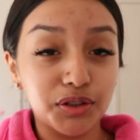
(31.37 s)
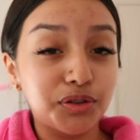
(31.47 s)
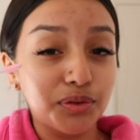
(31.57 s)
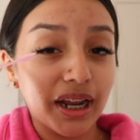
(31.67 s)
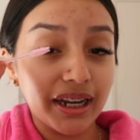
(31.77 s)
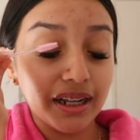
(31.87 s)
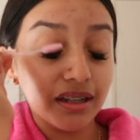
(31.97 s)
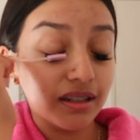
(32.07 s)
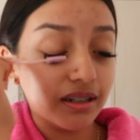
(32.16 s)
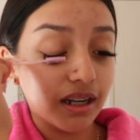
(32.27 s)
Dude, I need to
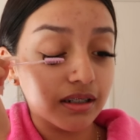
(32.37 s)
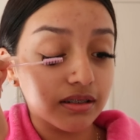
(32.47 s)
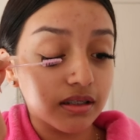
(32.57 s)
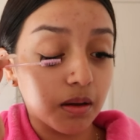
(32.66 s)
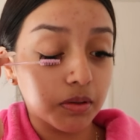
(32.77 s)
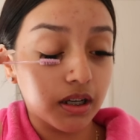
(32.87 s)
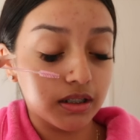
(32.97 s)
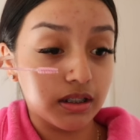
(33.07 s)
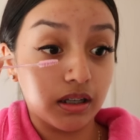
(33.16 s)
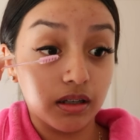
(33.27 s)
learn how to stop
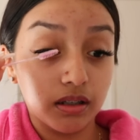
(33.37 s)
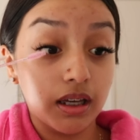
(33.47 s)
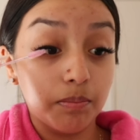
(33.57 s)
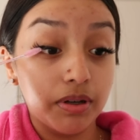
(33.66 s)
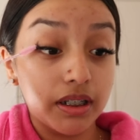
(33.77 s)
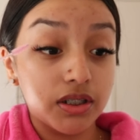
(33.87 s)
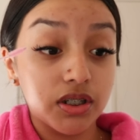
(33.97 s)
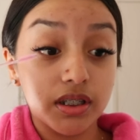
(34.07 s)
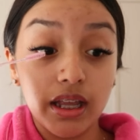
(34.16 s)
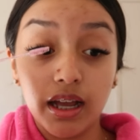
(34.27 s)
cussing. But it's
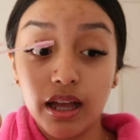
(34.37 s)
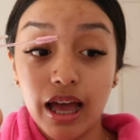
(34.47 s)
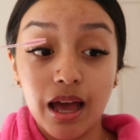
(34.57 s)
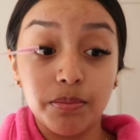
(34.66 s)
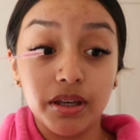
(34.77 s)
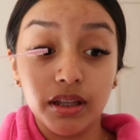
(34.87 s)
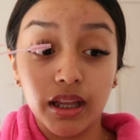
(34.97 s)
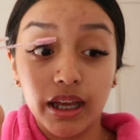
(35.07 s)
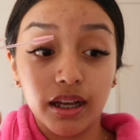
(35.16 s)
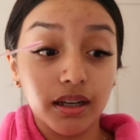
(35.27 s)
just like a habit,
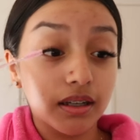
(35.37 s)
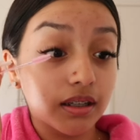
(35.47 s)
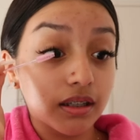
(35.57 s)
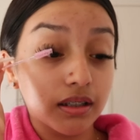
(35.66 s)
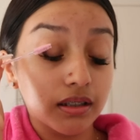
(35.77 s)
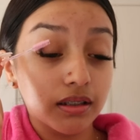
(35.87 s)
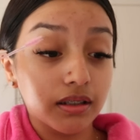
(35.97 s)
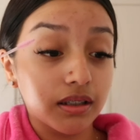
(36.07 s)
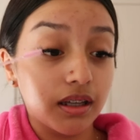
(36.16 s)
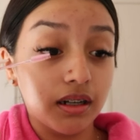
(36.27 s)
like,
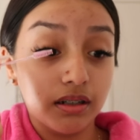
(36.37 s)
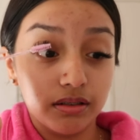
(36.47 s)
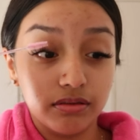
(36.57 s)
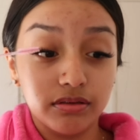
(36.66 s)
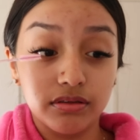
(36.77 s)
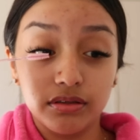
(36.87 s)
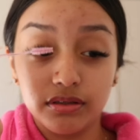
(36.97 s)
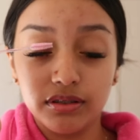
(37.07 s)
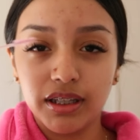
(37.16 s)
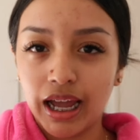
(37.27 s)
I don't
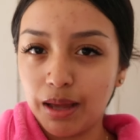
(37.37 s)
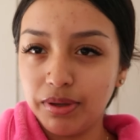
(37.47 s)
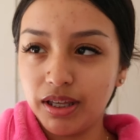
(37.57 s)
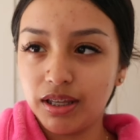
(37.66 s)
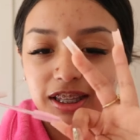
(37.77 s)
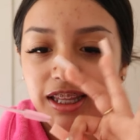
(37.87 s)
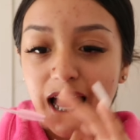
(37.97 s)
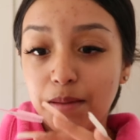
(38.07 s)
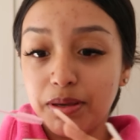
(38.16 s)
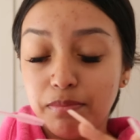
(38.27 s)
know. The habit? The
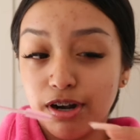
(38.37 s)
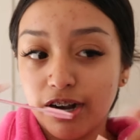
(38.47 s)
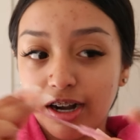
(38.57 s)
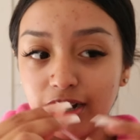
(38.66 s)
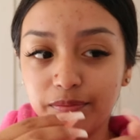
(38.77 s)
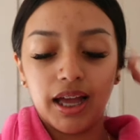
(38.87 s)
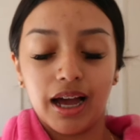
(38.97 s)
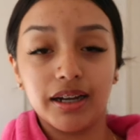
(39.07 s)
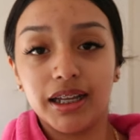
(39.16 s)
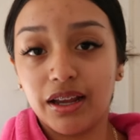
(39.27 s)
habit burger.
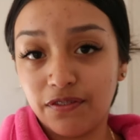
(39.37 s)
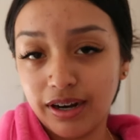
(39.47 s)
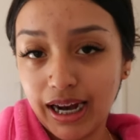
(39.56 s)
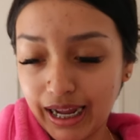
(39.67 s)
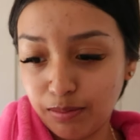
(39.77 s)
How can I forget